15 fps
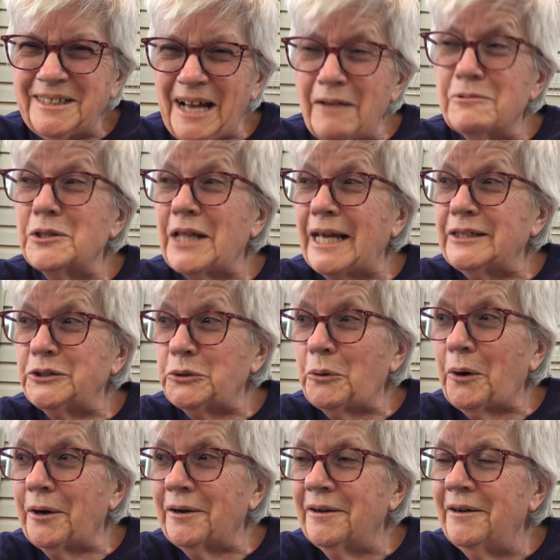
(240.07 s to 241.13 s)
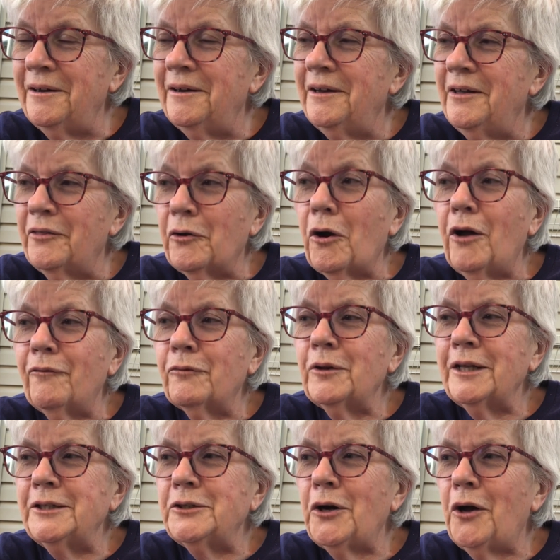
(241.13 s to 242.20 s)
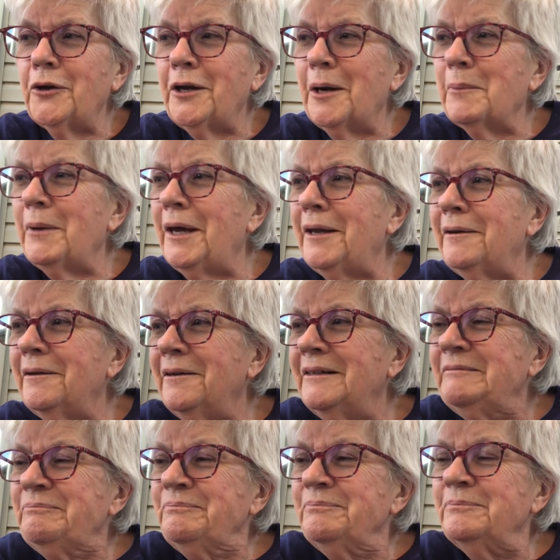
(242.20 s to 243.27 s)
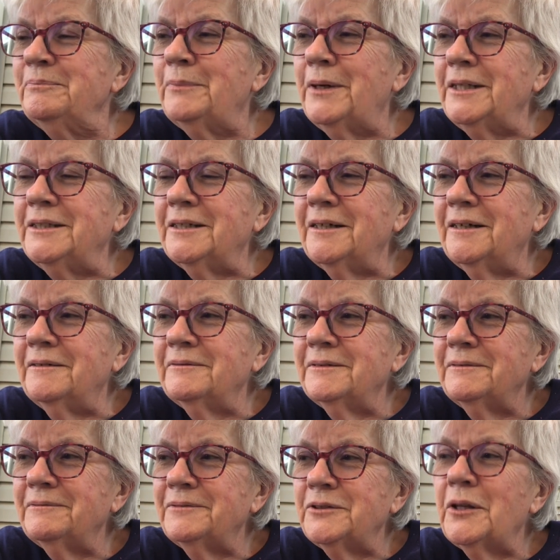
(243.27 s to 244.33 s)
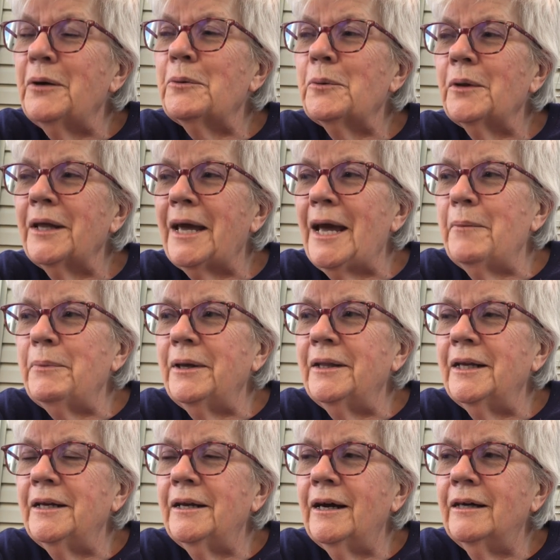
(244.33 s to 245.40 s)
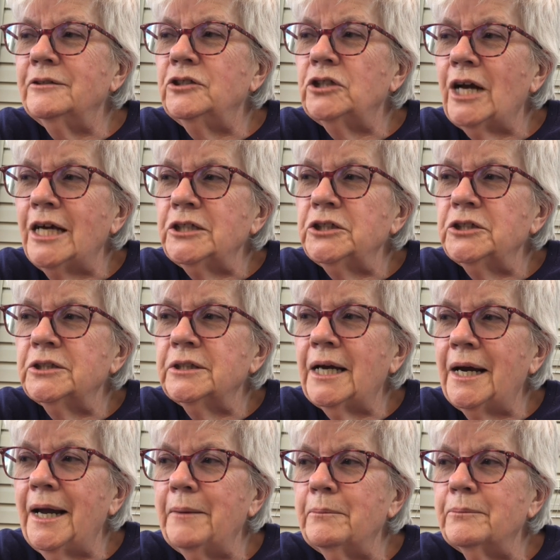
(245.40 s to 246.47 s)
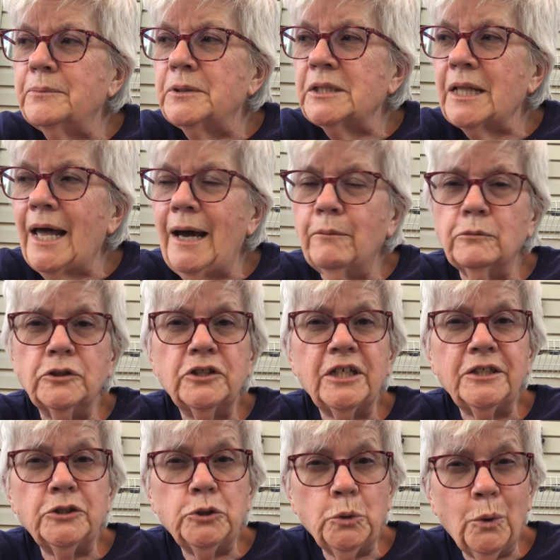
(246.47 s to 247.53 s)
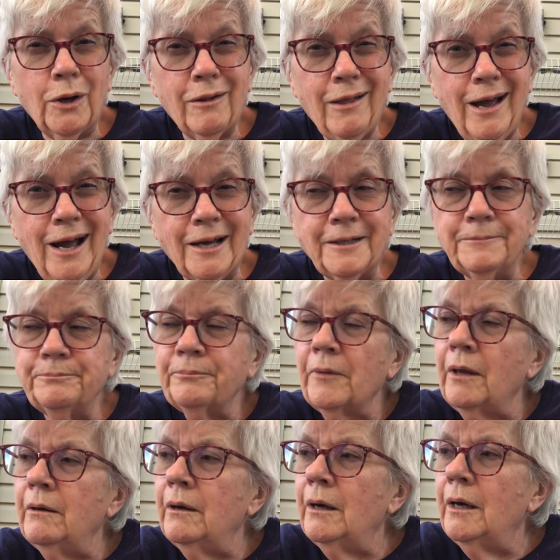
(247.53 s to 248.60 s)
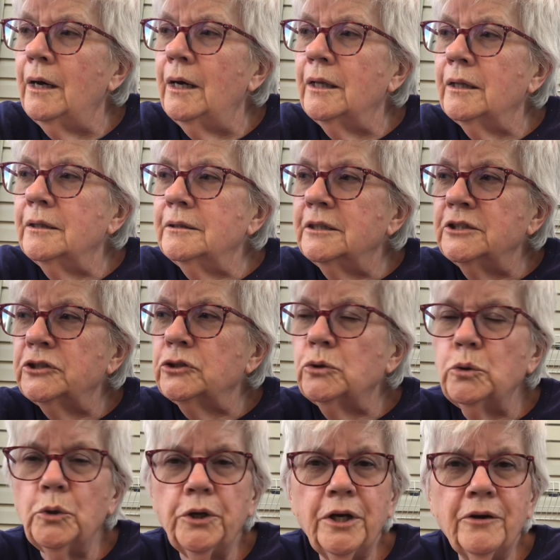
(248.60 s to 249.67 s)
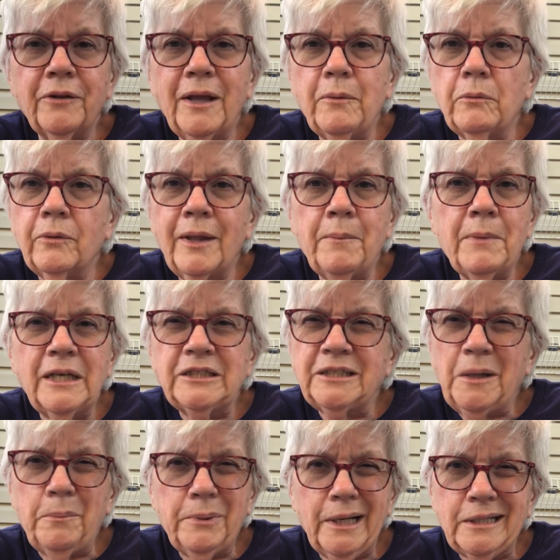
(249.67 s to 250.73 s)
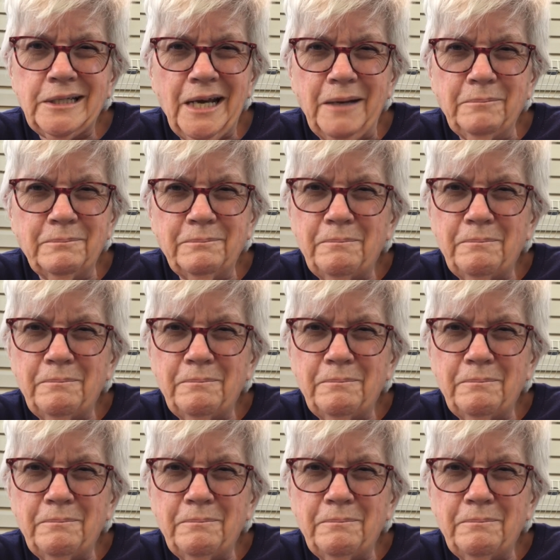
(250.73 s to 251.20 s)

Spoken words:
I was like short. They're all really tall young men, but so they were really happy. And then Josh's time slot was at 2 o'clock. This school year, they messed up big time.